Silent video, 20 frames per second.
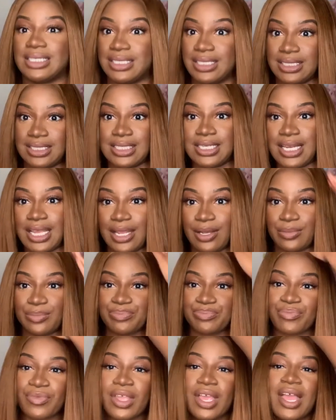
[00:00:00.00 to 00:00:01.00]
Listen now.
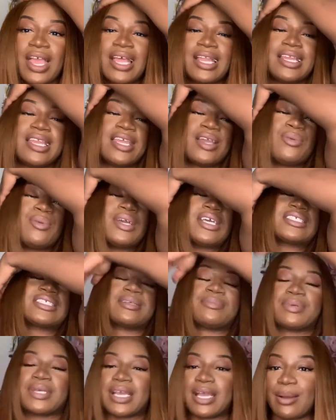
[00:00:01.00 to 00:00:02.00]
Nia wigs
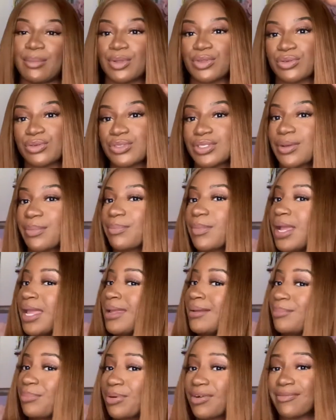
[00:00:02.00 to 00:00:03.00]
have been coming through
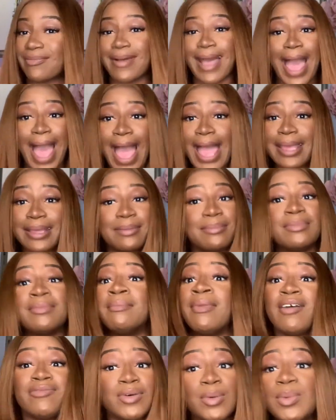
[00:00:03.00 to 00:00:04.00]
and providing
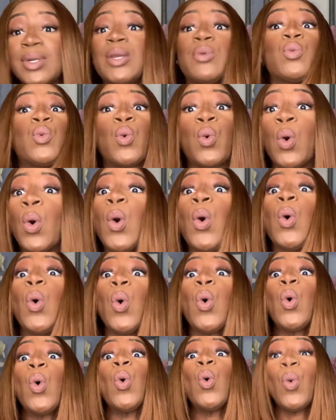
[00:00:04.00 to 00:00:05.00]
mother with
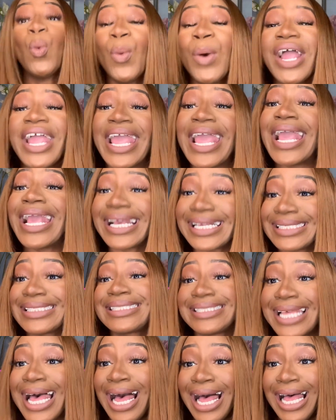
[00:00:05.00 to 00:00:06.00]

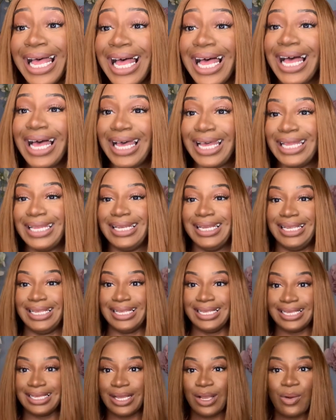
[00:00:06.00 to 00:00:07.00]
wigs,
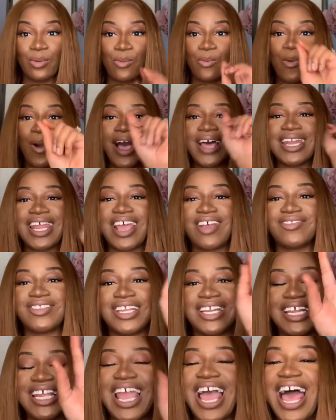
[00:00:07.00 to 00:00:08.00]
honey. One
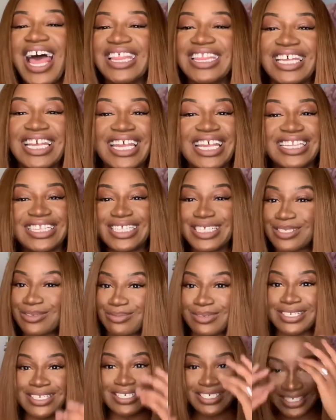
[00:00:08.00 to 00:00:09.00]
after the other. And this
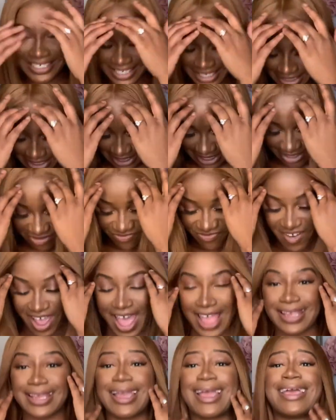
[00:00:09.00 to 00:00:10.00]
one is just as
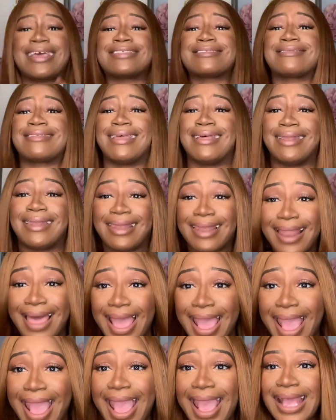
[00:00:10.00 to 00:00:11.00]
fire as the
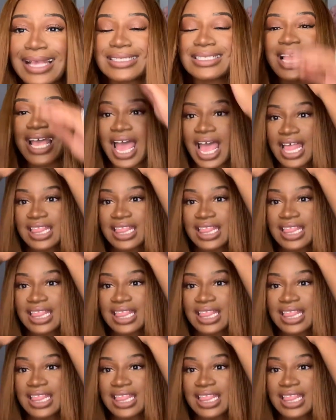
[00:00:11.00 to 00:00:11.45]
last.